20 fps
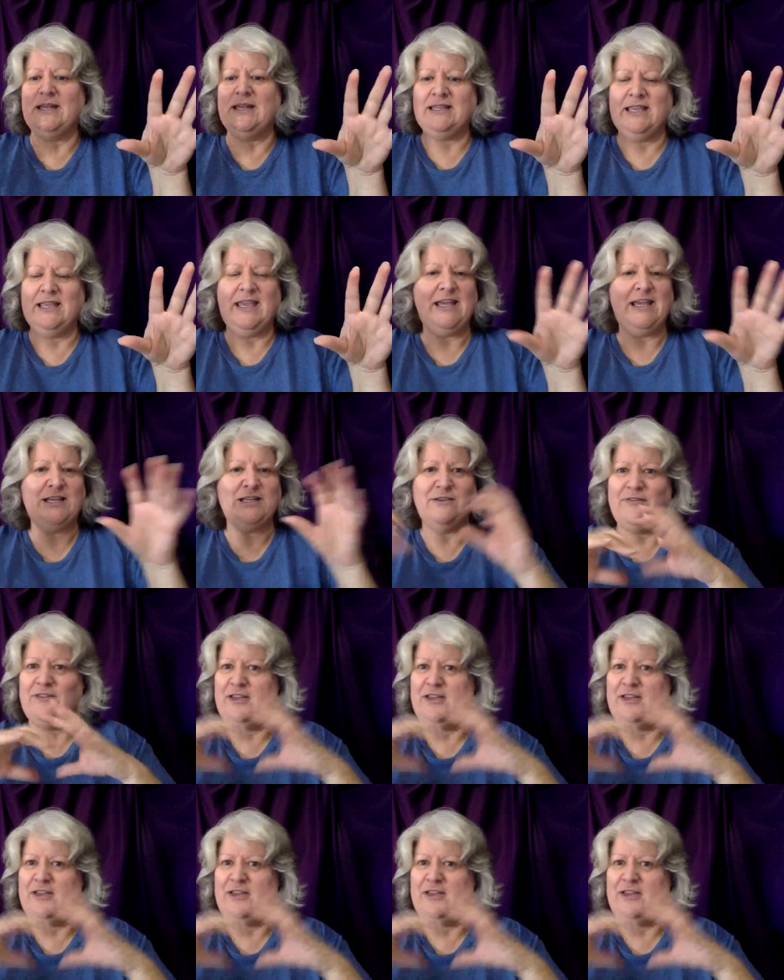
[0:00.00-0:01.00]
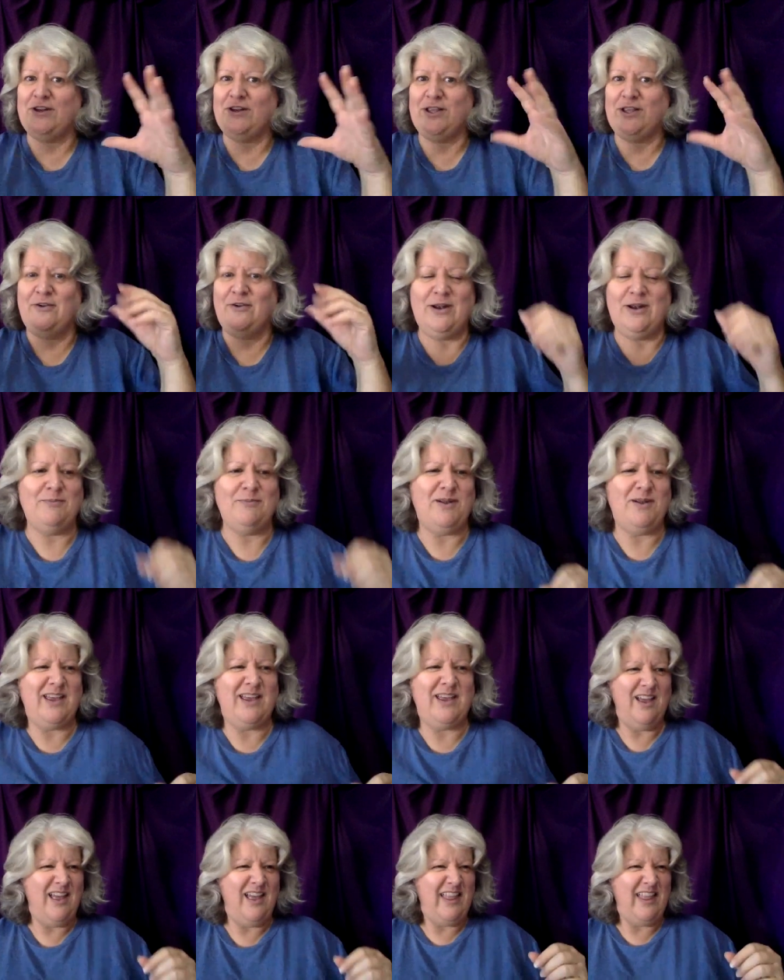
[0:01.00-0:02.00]
and the end of every video. And I'm
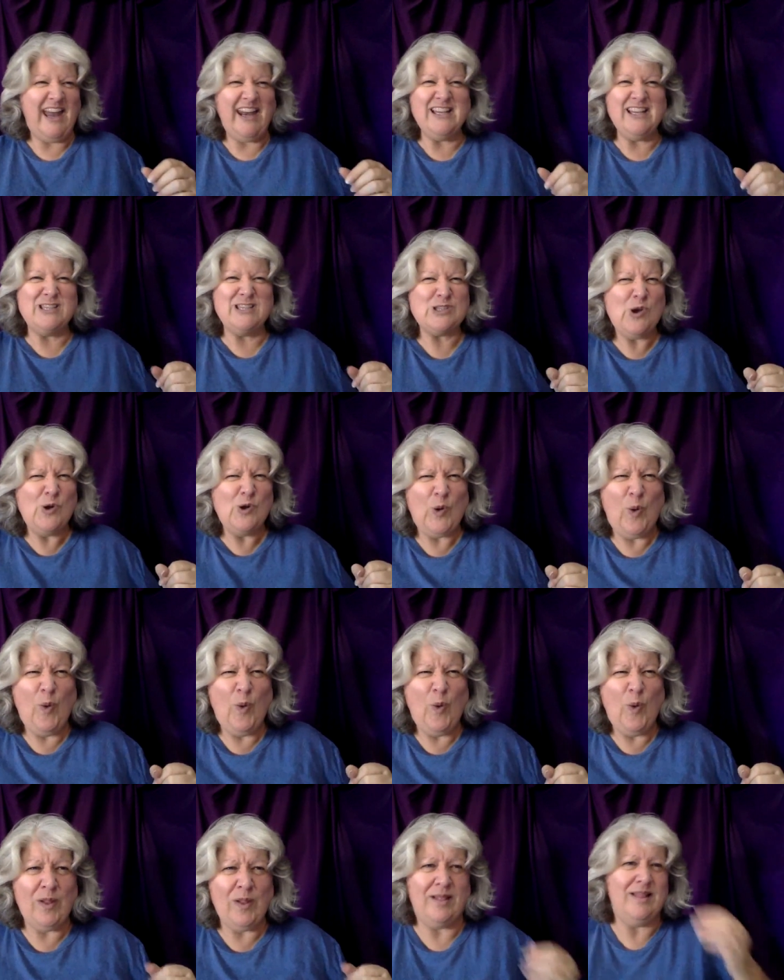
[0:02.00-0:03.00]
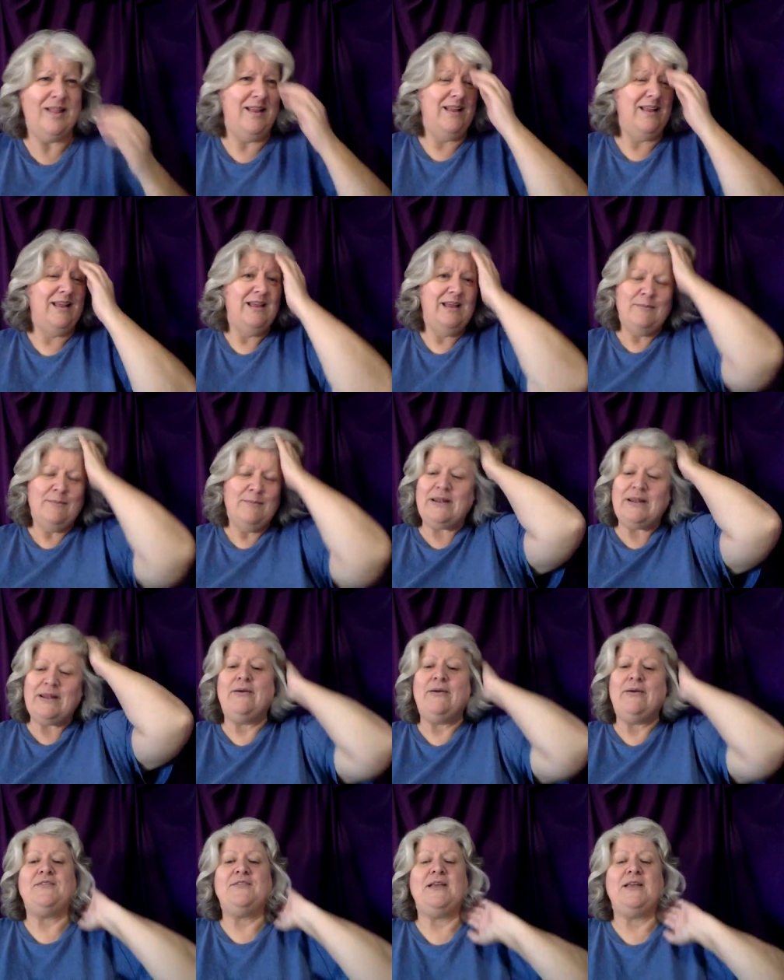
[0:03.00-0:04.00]
like, that is so cool. But now I
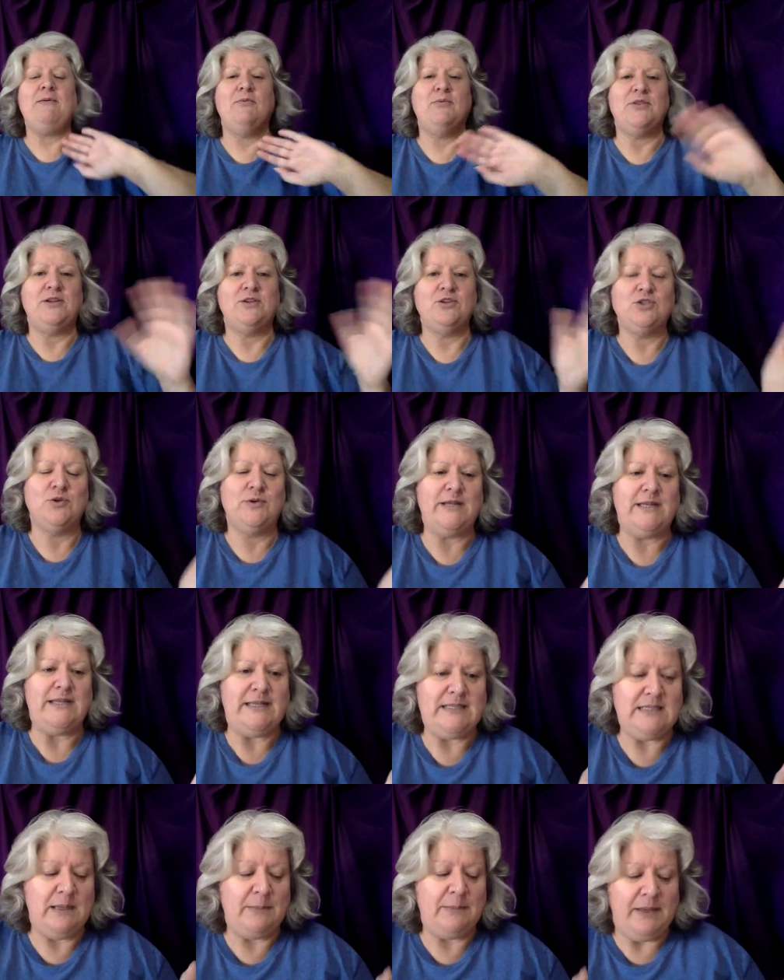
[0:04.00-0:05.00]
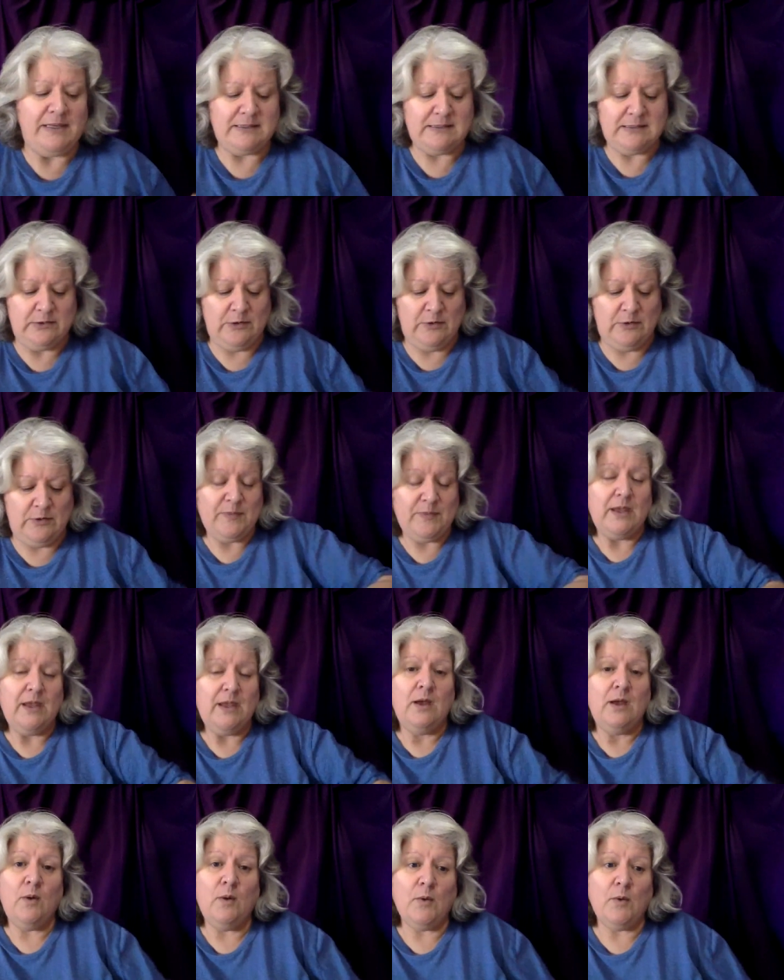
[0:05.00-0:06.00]
have to come up with an intro and an ending piece. So
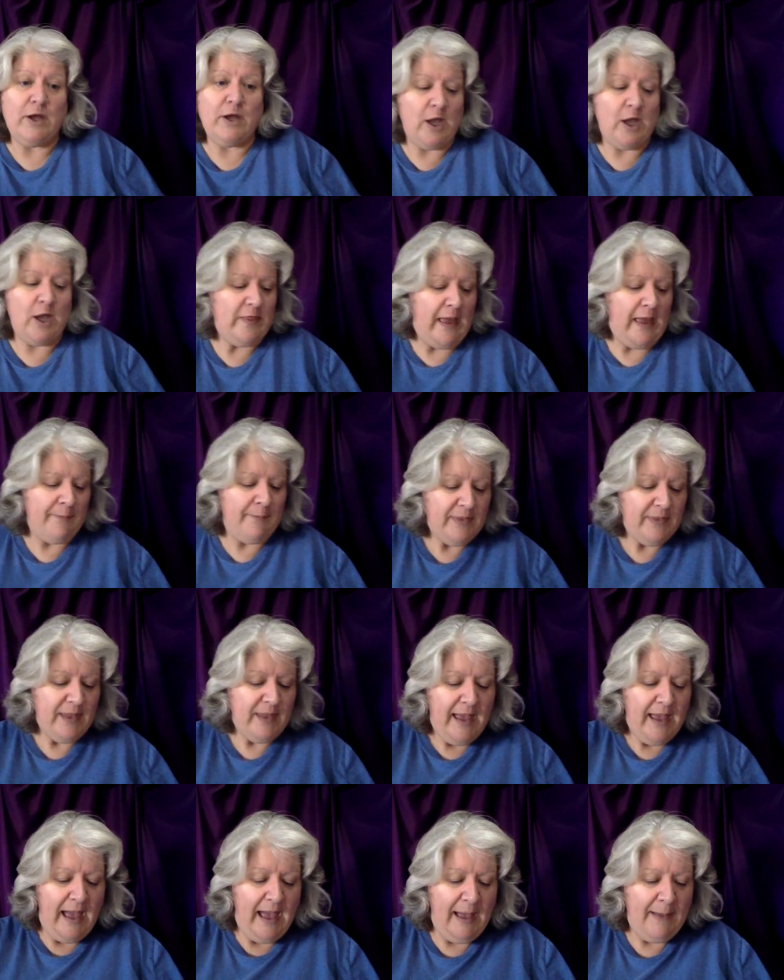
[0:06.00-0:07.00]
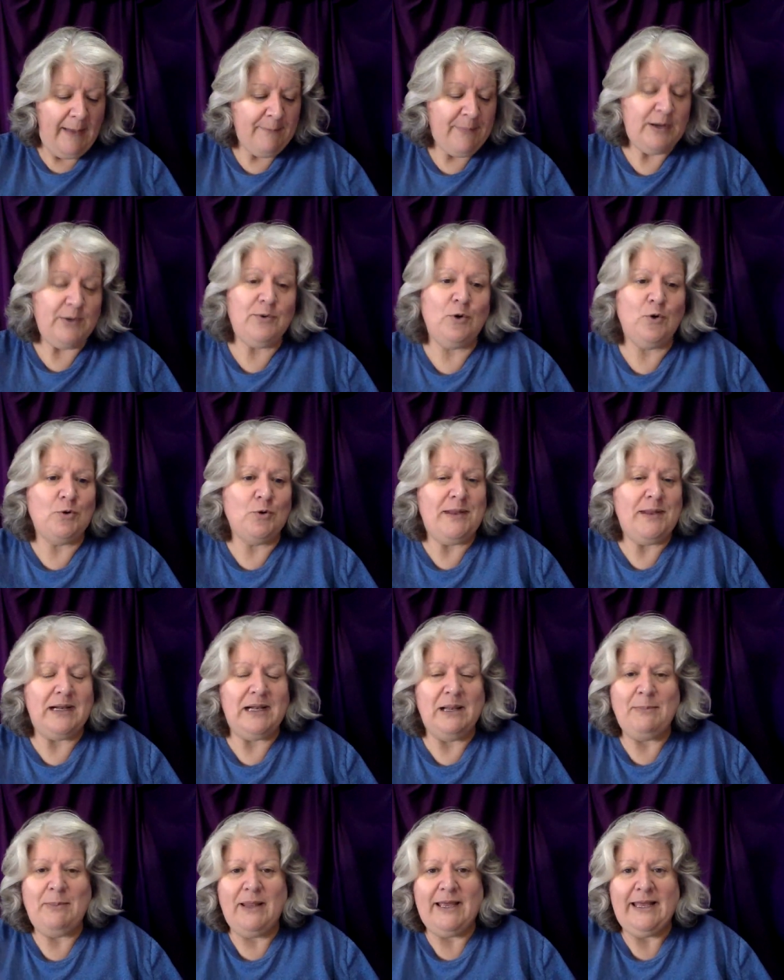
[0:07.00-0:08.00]
we're working on that. But it will
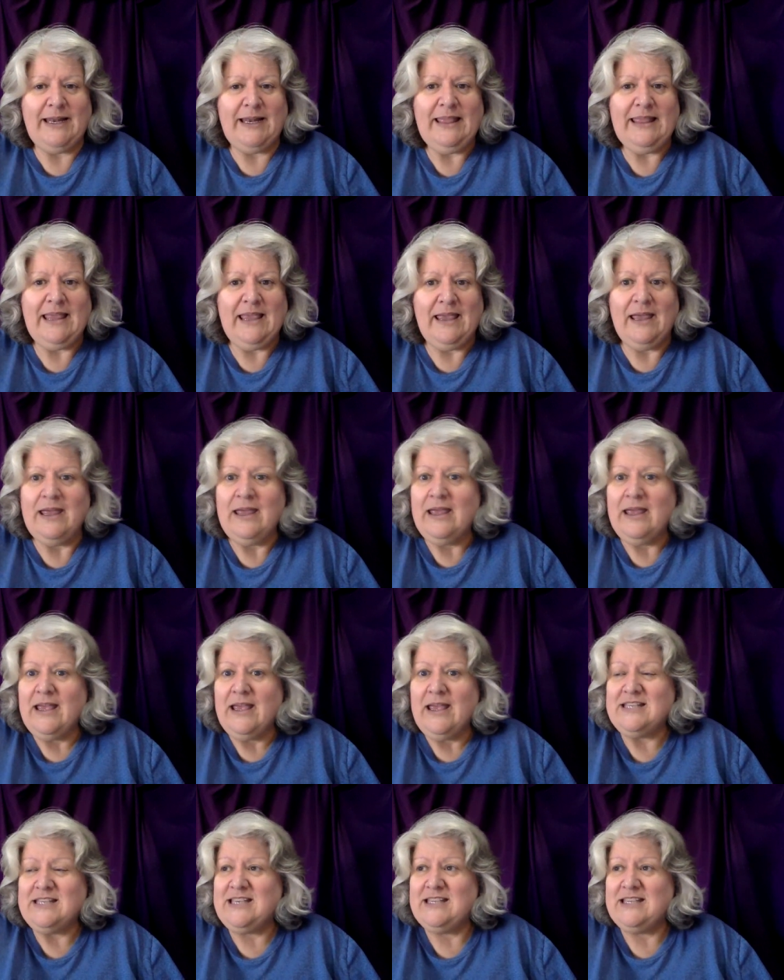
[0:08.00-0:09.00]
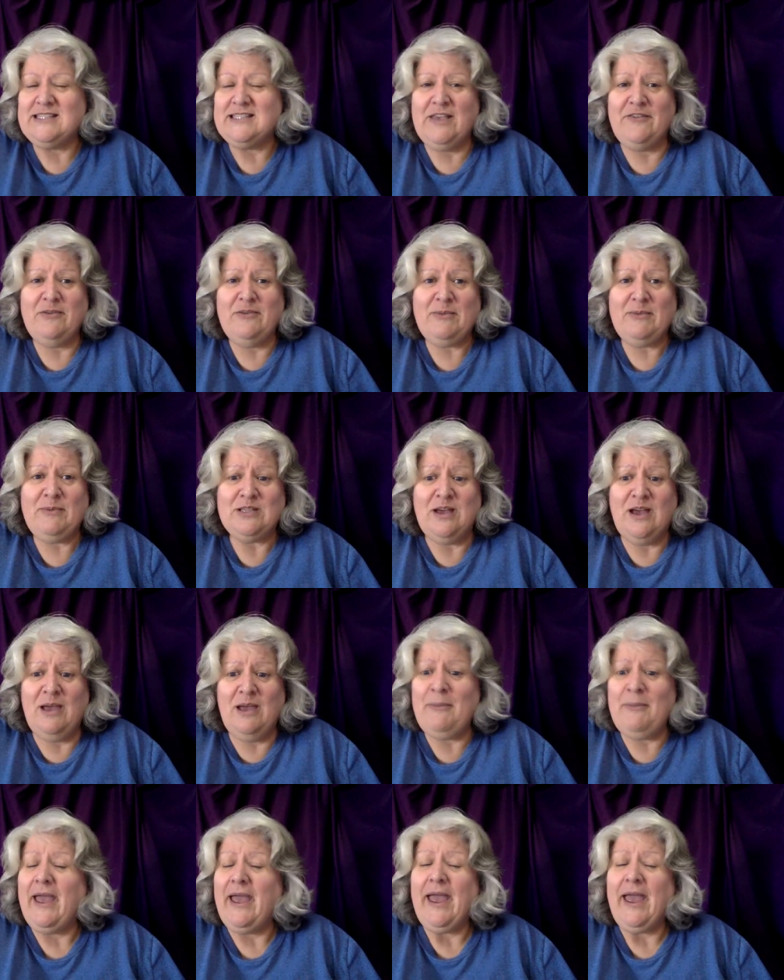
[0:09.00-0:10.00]
automatically plug it in there. Is that saving me
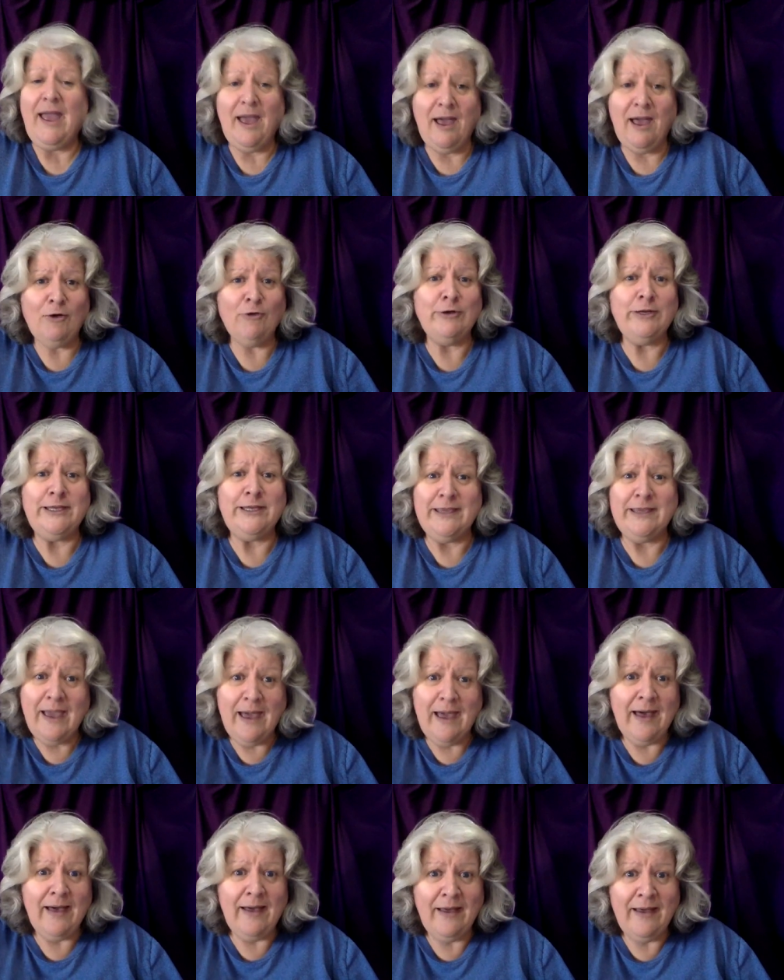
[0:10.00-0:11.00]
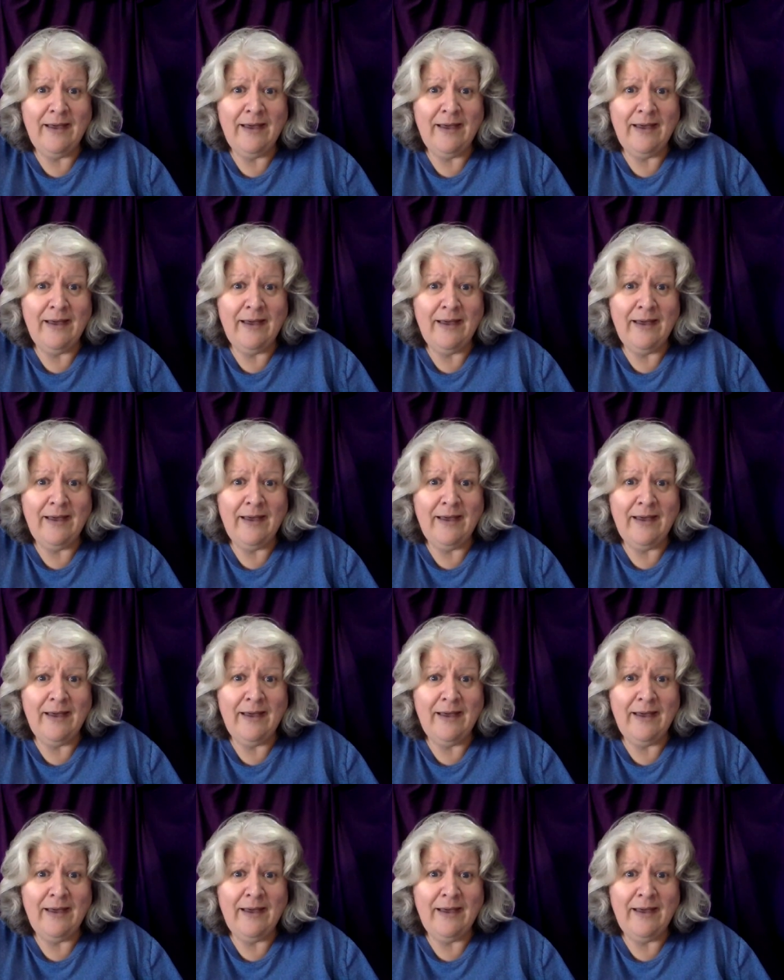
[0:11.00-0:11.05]
time? Hell yeah.